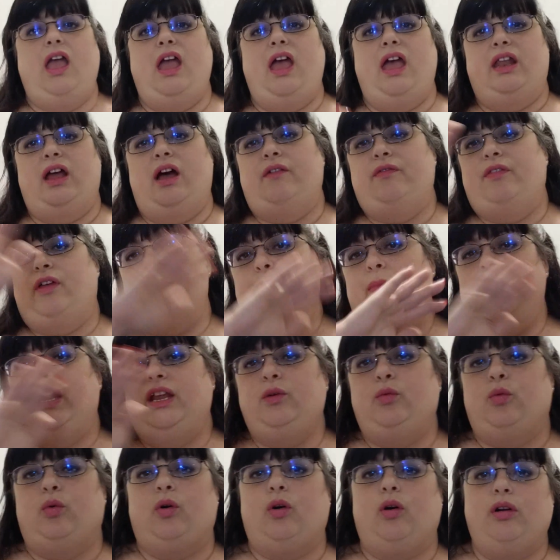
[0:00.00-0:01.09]
of the
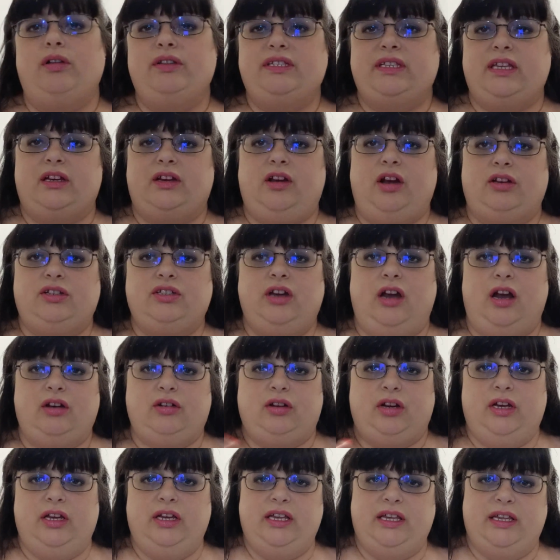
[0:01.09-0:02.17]
many worlds that
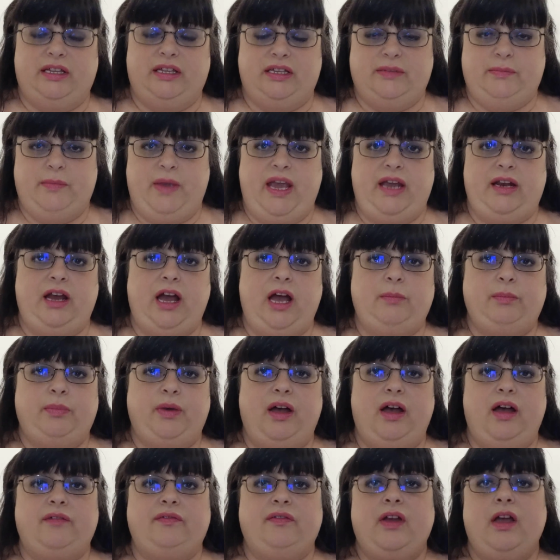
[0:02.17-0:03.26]
Cartogra is made up
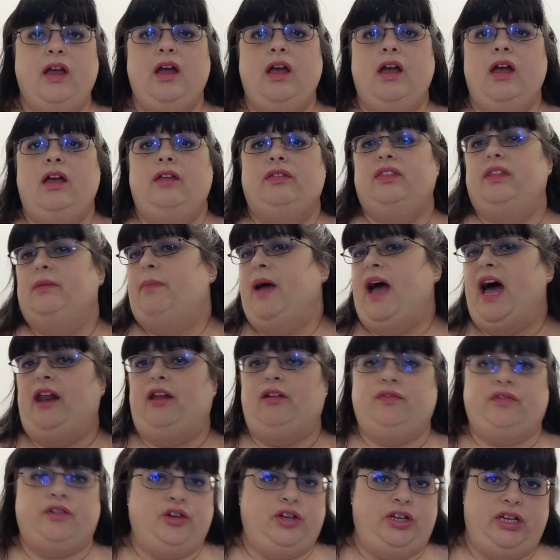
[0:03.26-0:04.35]
of, the
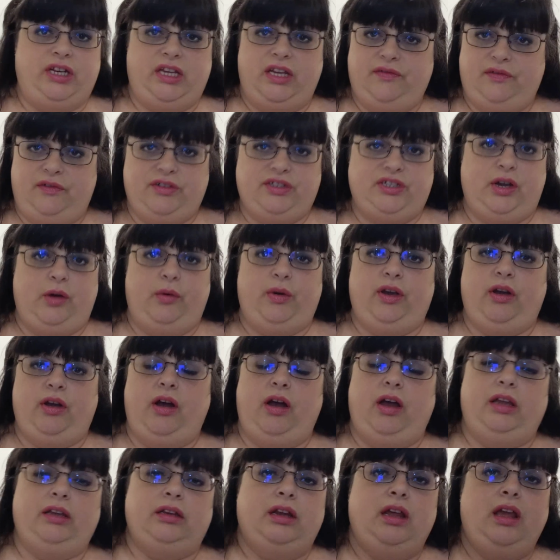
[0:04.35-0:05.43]
battle for good and evil is going
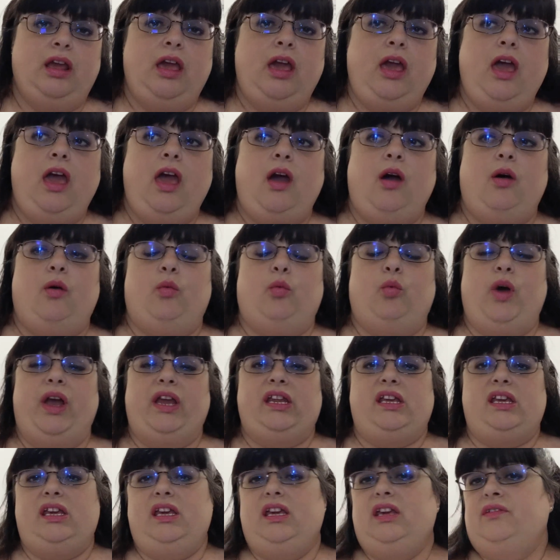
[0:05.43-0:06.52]
on. When
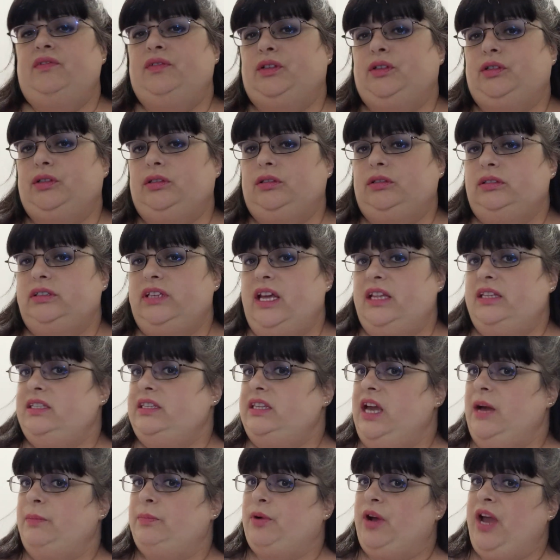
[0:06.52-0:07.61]
evil gets
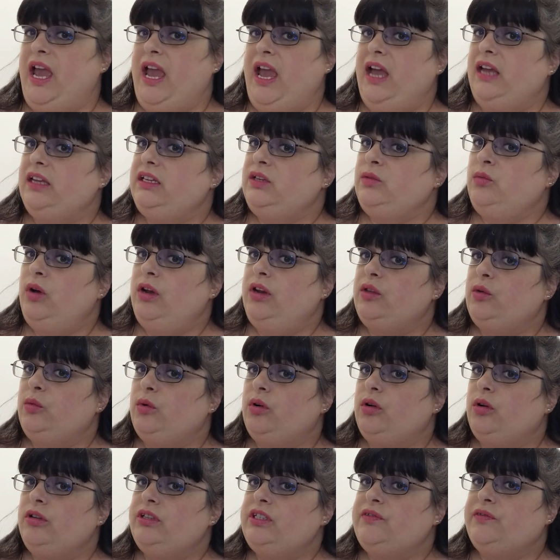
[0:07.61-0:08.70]
the upper hand in one of the
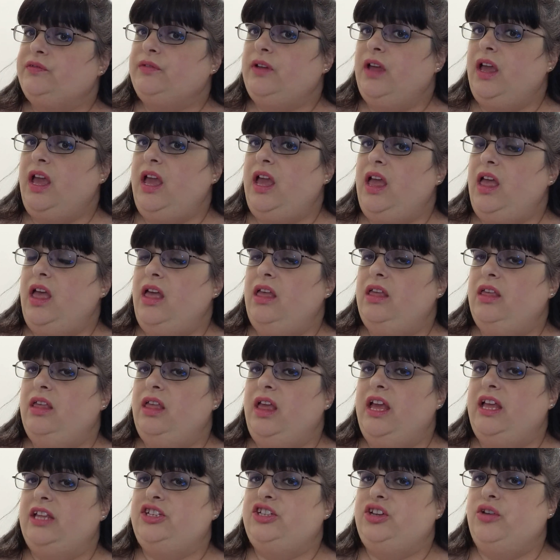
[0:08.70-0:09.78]
worlds,
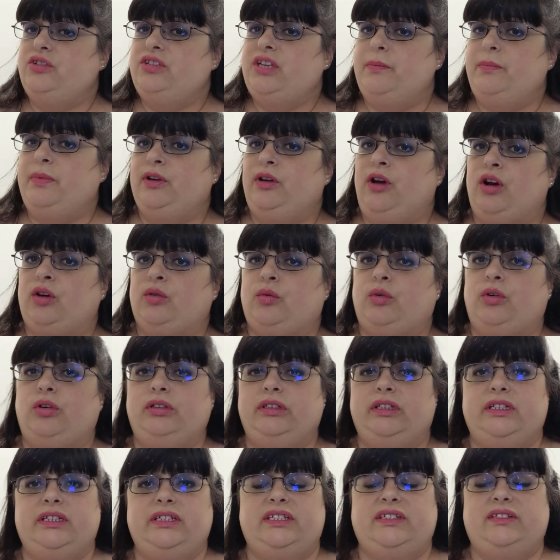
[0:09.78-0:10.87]
it shows up in our
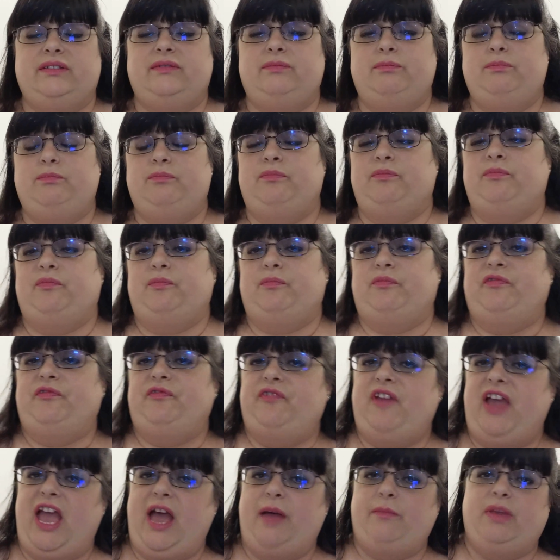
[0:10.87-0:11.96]
world as
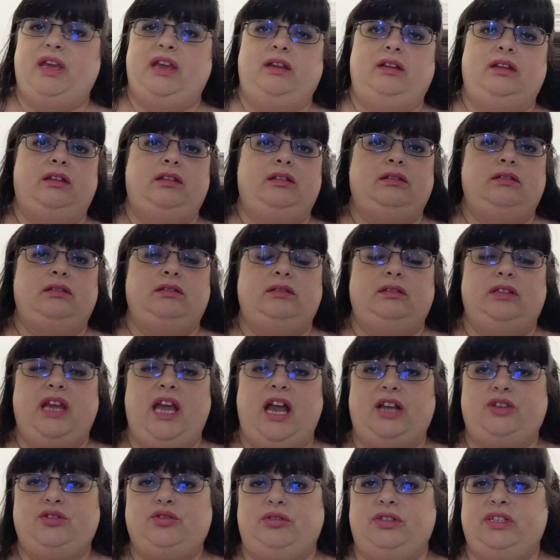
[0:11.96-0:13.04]
famine,
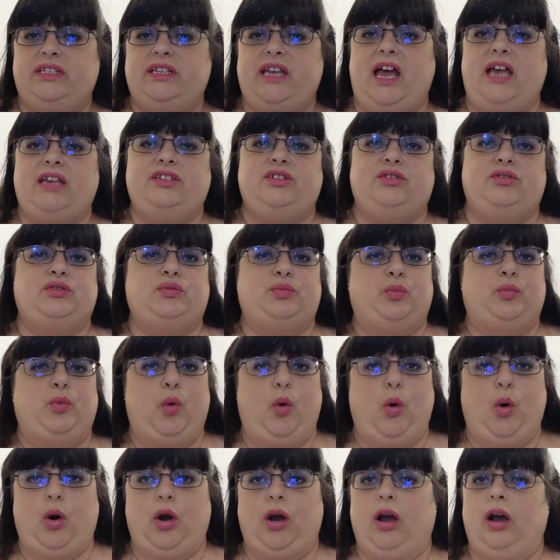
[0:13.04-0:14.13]
natural disasters,
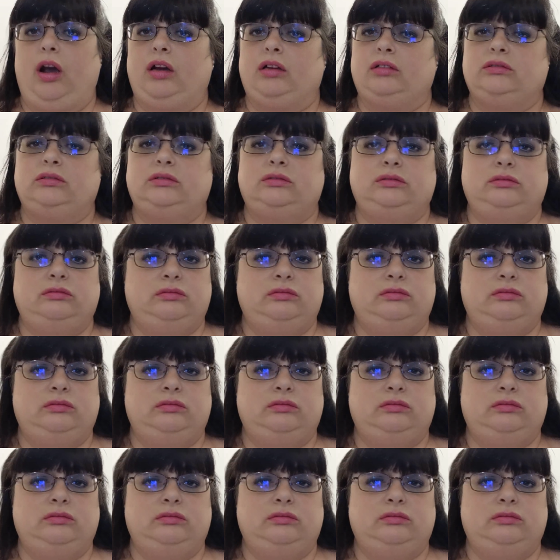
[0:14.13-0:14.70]
war,